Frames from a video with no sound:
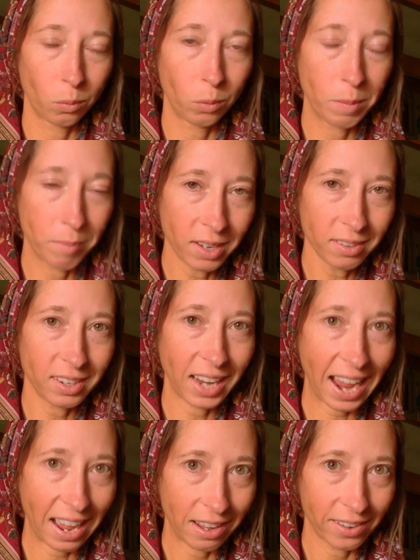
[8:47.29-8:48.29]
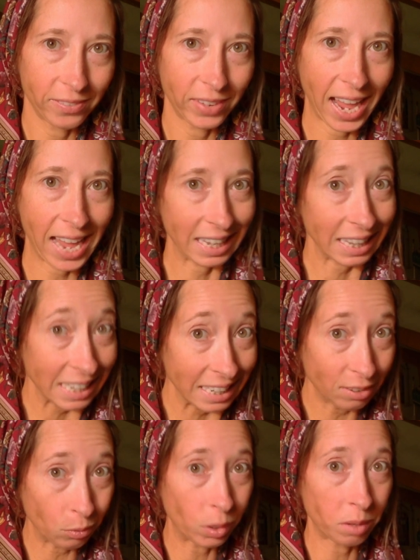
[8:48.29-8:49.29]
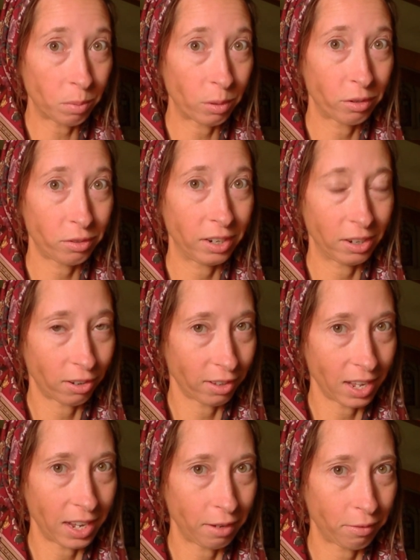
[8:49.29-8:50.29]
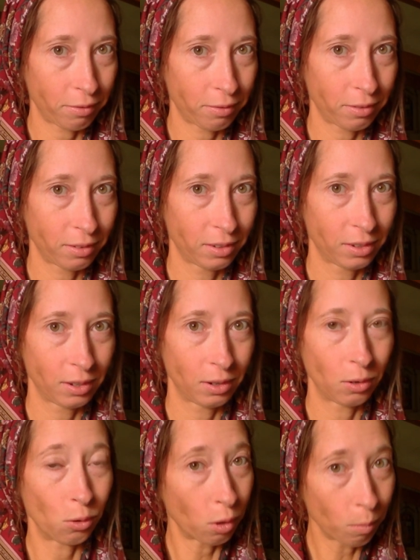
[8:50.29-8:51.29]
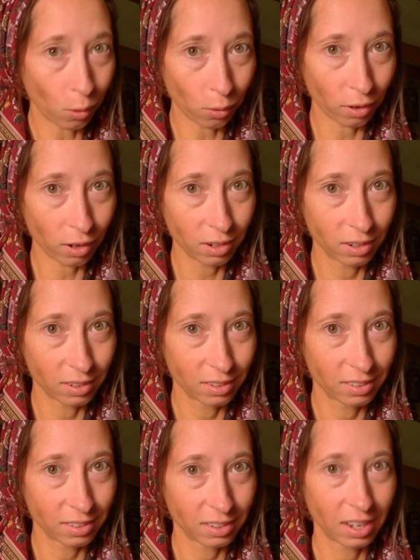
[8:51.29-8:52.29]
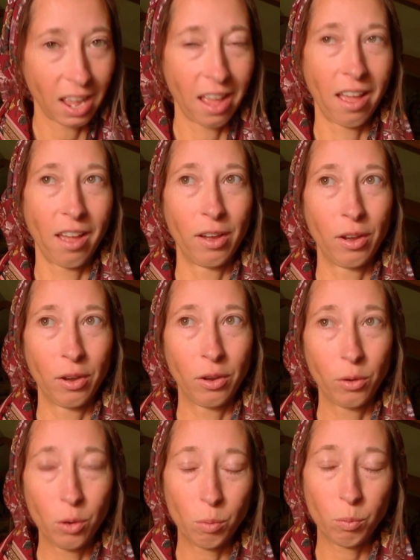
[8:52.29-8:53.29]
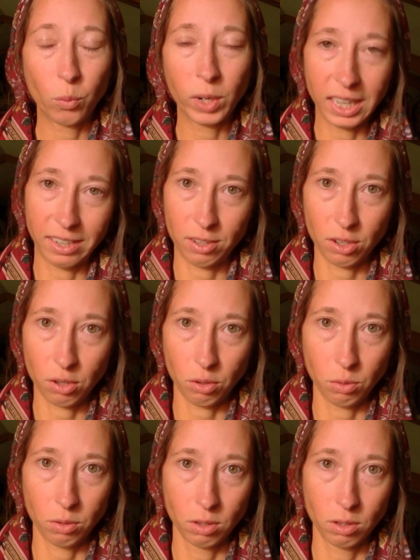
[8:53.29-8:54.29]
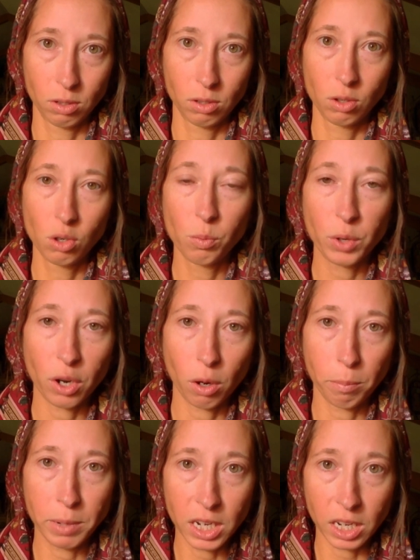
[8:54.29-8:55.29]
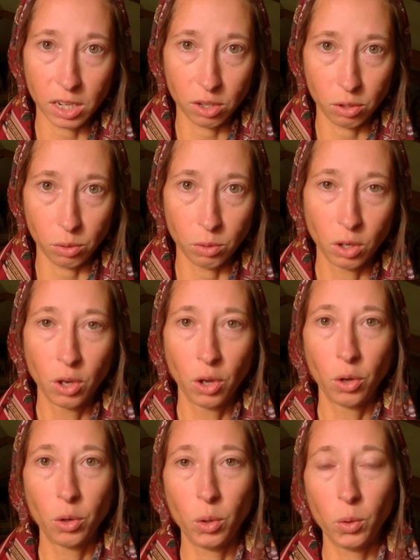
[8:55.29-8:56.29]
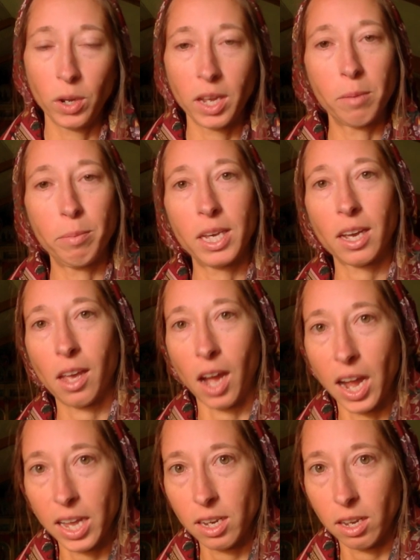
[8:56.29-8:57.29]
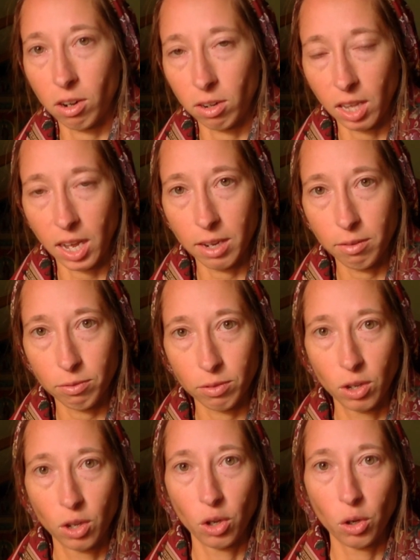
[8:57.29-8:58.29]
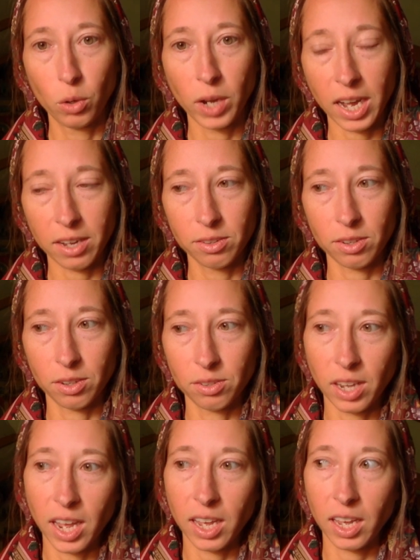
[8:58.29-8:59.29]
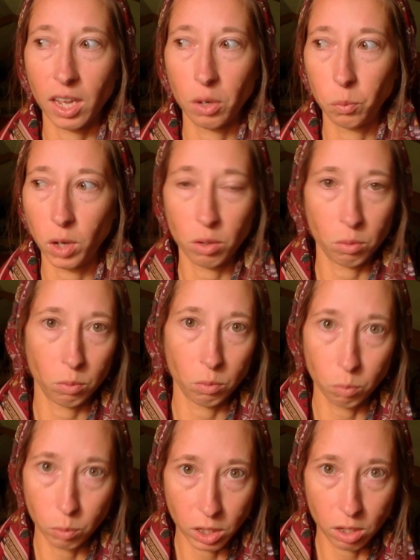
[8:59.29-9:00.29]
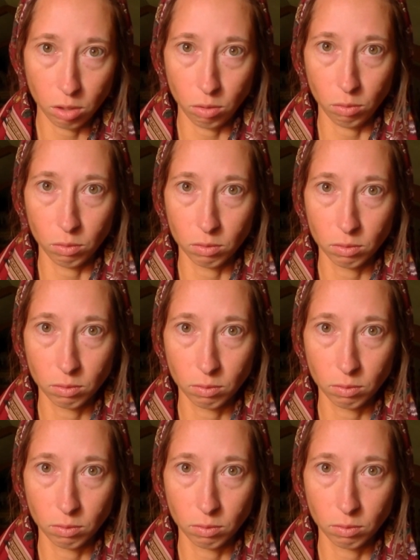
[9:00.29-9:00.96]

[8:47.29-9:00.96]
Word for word: we must have at least one person in our life or more whom we listen to, whom we are obedient to, who can be a guide in our life, who has a say in what we do.